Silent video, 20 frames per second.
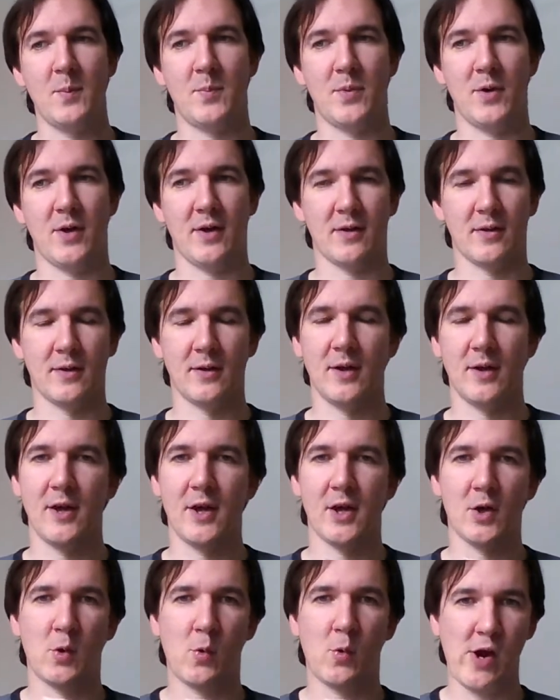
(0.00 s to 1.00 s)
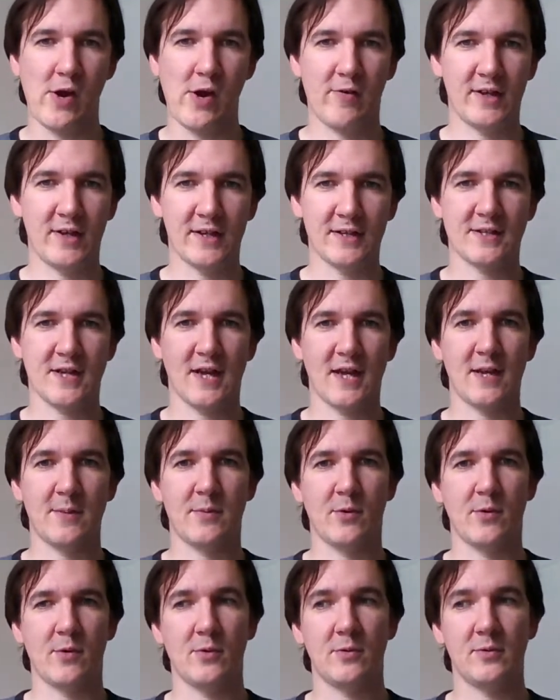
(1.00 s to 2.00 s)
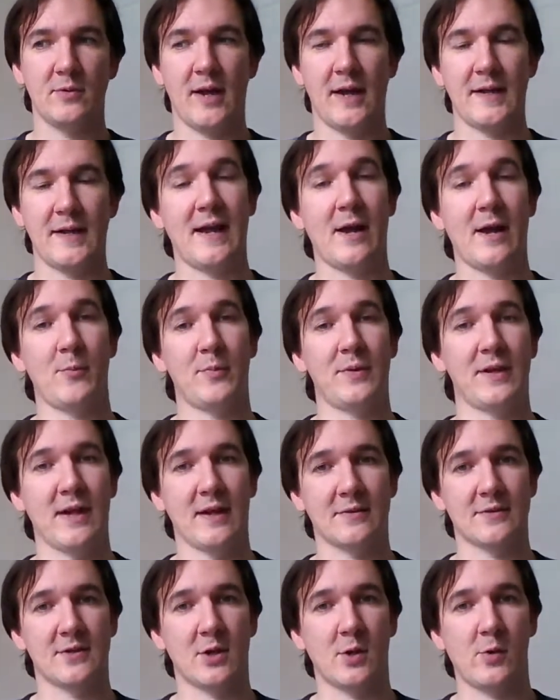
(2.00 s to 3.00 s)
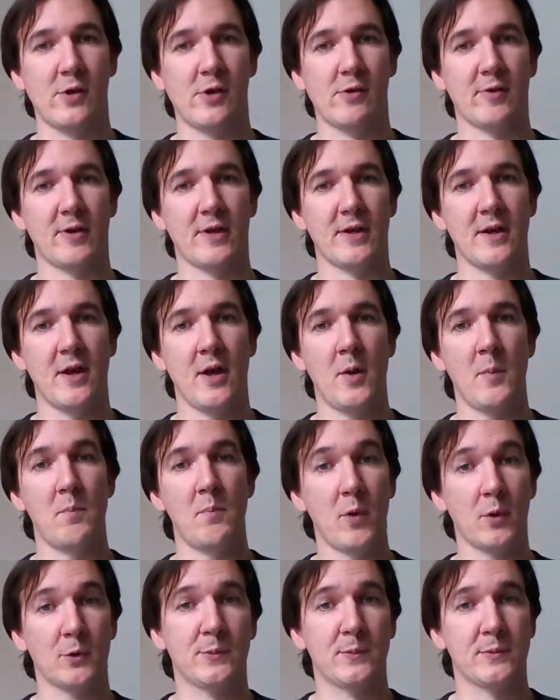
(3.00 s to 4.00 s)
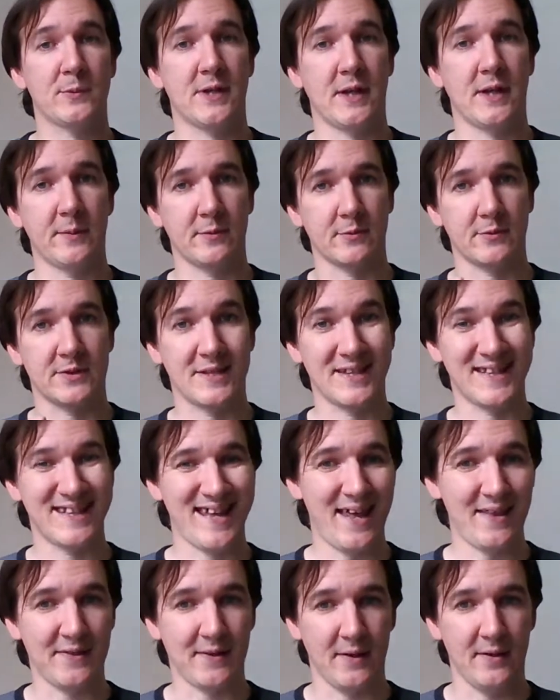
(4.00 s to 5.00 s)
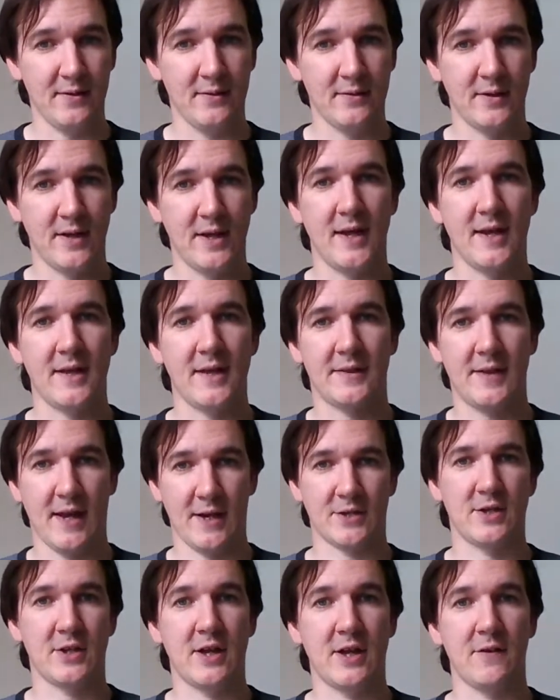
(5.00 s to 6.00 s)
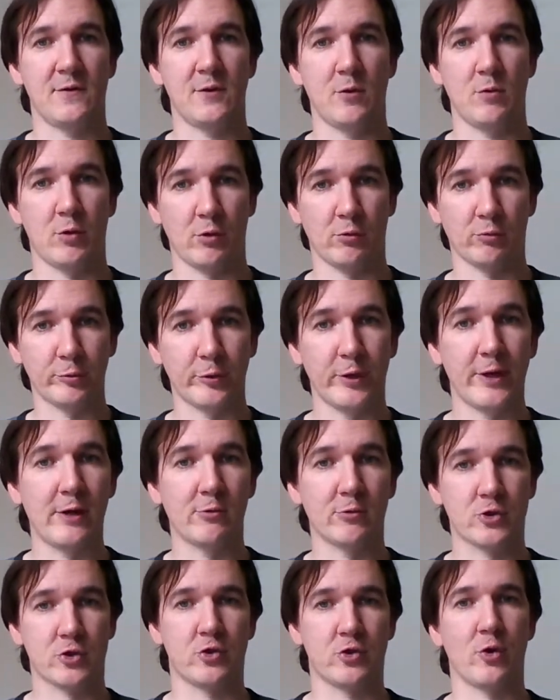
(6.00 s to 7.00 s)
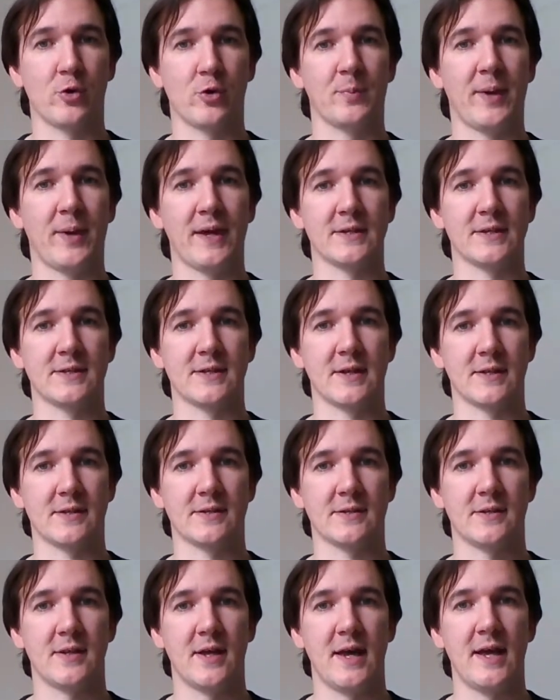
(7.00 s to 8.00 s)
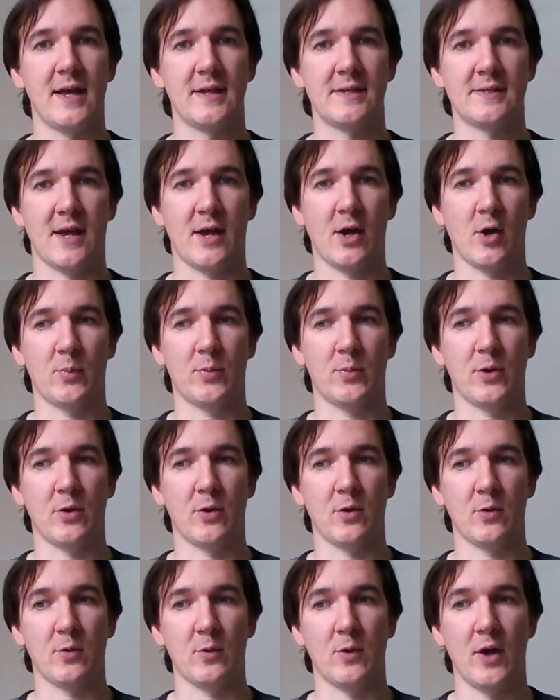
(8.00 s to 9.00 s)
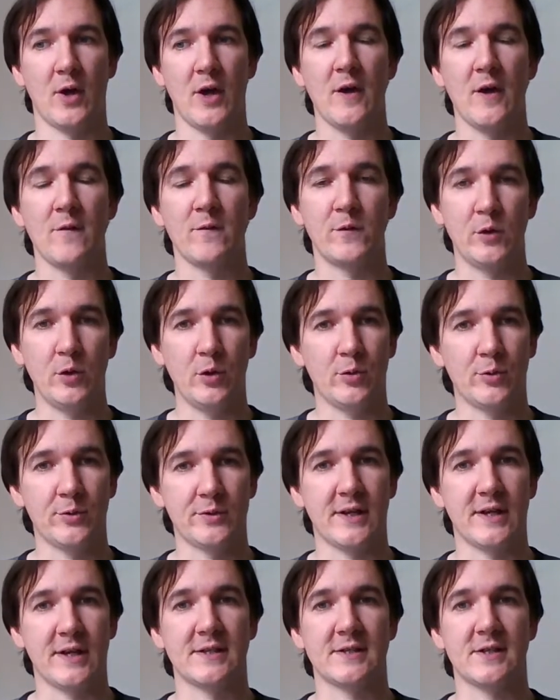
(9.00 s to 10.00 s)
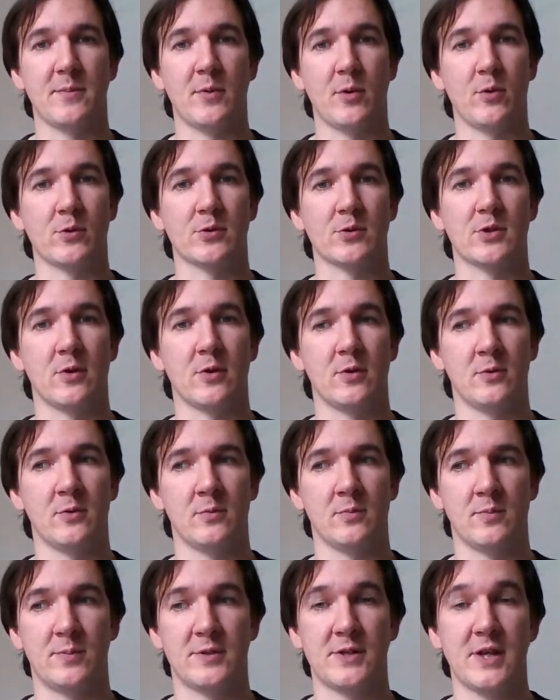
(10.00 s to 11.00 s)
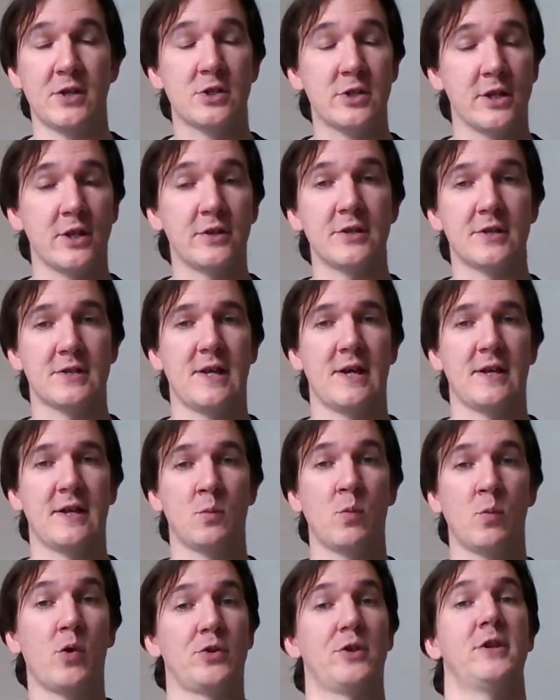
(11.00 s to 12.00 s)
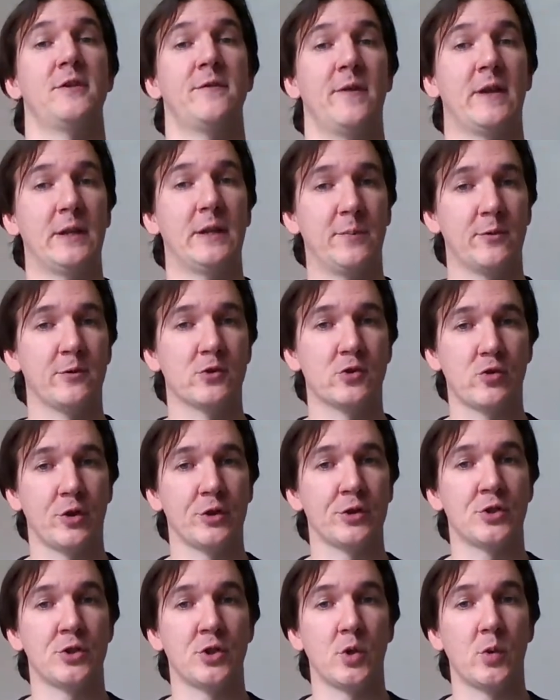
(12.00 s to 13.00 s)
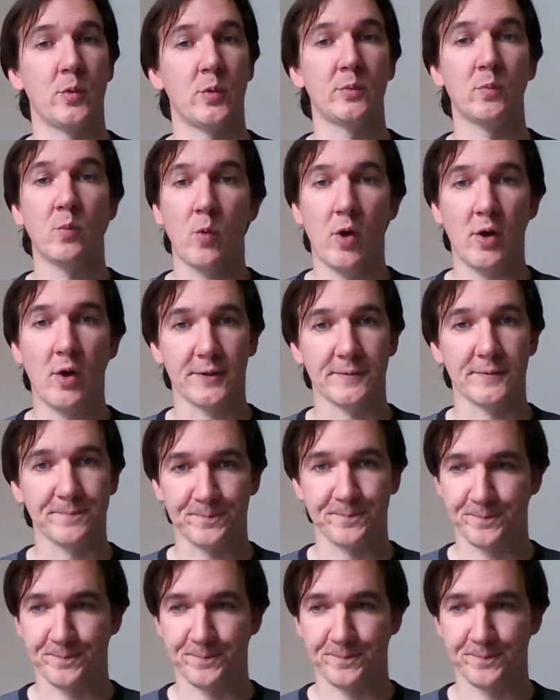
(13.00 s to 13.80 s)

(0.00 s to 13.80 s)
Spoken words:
But querying a table and now being able to query multiple tables together, that should give you a real strong basis to help you view your data, but also potentially understand what the developer is trying to do and why.